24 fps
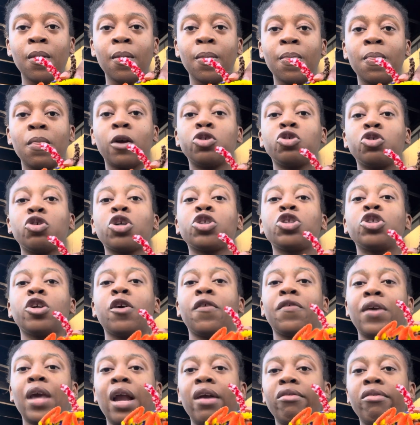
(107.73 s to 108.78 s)
The structure
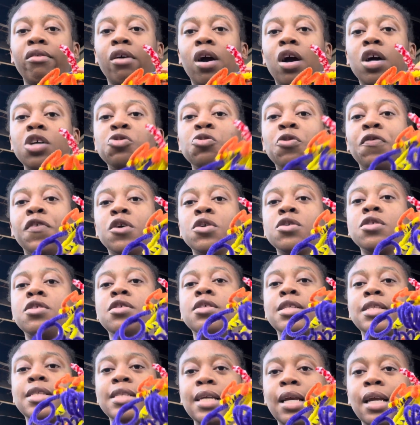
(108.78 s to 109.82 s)
of KRAS reveals
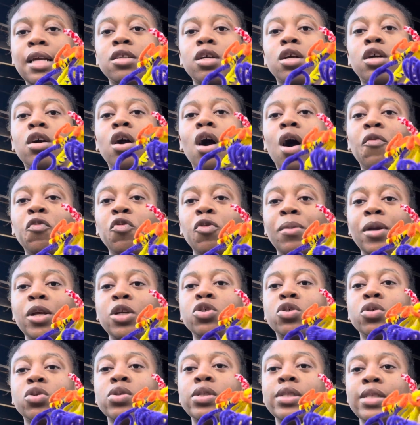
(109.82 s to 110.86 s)
distinct
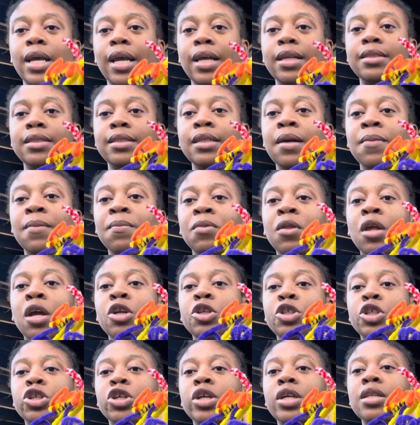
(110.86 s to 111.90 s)
conformational states
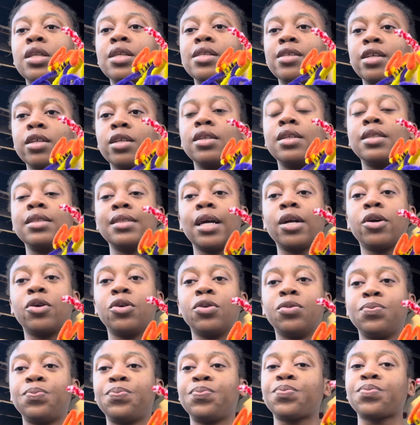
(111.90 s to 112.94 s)
during the signaling cycle.
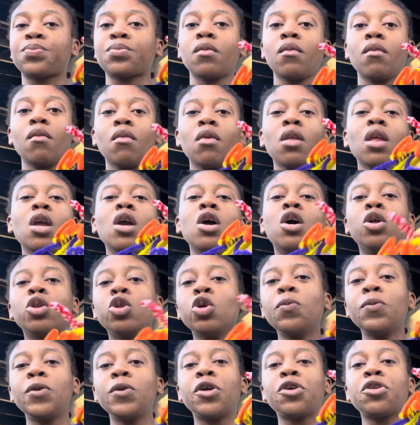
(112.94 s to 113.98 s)
A
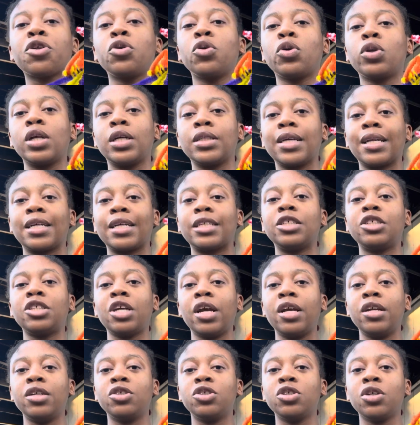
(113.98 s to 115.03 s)
loop near the nucleotide
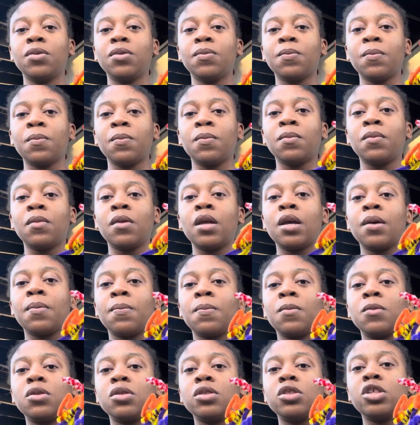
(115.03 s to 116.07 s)
exchange
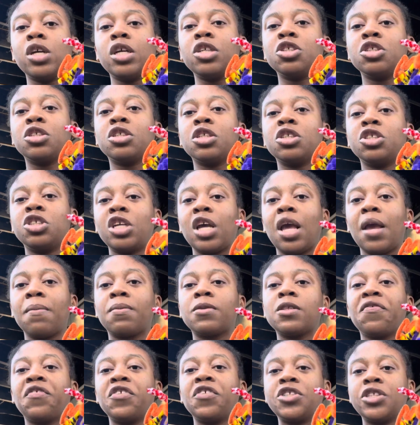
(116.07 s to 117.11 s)
changes the shape
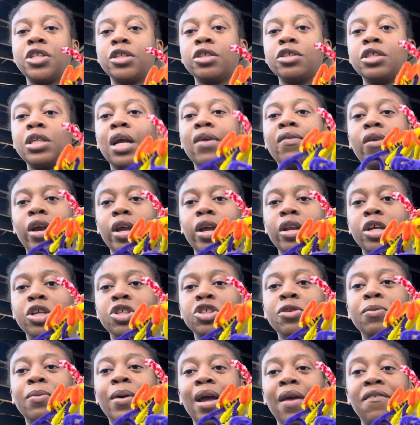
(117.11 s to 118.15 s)
to facilitate
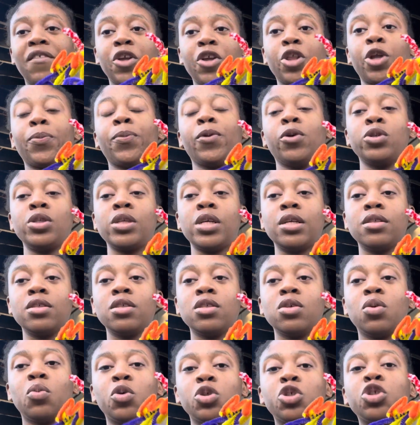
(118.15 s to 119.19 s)
recognition by effector proteins,
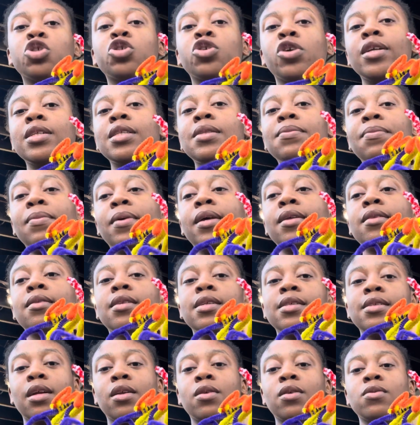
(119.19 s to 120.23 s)
which transmit the
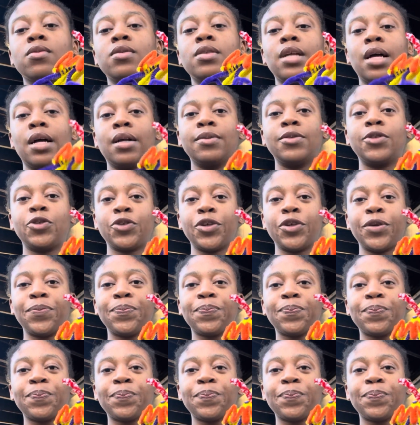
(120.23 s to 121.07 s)
signals downstream.